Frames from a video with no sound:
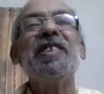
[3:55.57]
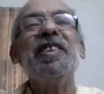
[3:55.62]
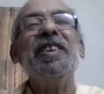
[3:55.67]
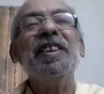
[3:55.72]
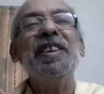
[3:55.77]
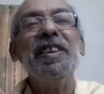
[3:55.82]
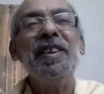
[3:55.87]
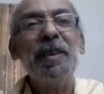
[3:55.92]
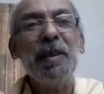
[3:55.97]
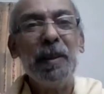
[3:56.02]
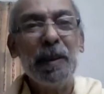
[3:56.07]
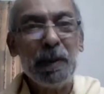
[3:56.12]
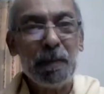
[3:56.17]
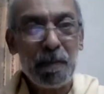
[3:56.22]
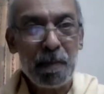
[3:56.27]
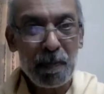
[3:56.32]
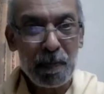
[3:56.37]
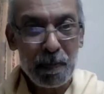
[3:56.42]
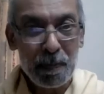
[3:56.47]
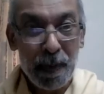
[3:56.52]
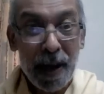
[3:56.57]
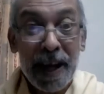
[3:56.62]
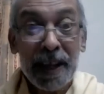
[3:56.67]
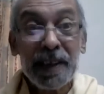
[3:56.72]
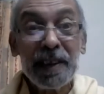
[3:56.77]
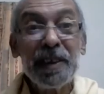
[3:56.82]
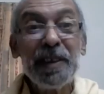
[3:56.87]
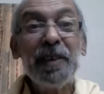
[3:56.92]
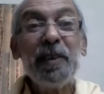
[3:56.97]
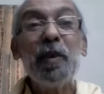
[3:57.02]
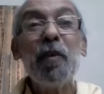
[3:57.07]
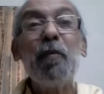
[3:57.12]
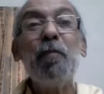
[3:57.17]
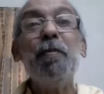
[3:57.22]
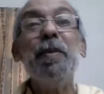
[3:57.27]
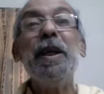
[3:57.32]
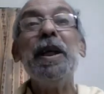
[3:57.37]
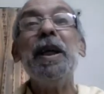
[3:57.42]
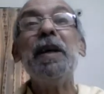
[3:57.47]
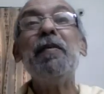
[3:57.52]
the pattern of
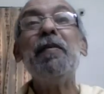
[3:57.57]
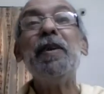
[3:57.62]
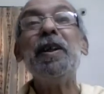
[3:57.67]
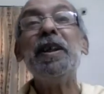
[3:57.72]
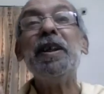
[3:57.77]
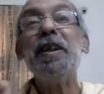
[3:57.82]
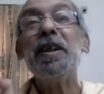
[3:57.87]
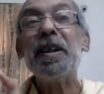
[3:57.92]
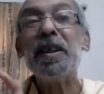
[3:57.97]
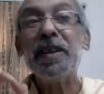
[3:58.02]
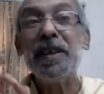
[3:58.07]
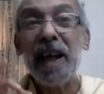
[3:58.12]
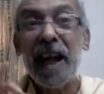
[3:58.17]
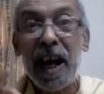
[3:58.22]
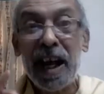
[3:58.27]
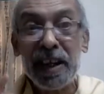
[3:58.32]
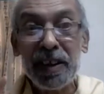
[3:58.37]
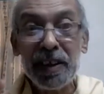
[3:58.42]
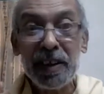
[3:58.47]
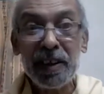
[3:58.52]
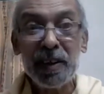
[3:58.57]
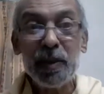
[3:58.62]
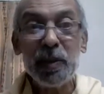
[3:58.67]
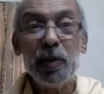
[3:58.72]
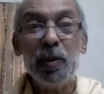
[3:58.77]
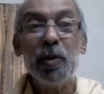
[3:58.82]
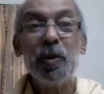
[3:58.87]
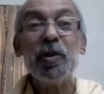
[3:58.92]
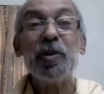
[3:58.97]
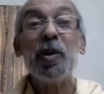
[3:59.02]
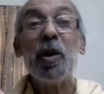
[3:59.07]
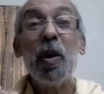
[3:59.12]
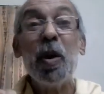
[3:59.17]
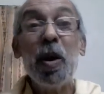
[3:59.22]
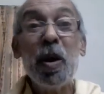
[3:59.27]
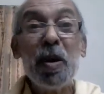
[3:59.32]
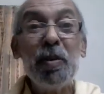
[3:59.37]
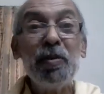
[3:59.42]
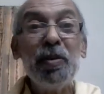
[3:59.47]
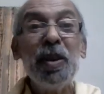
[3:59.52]
behavior, the attitudes
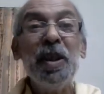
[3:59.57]
of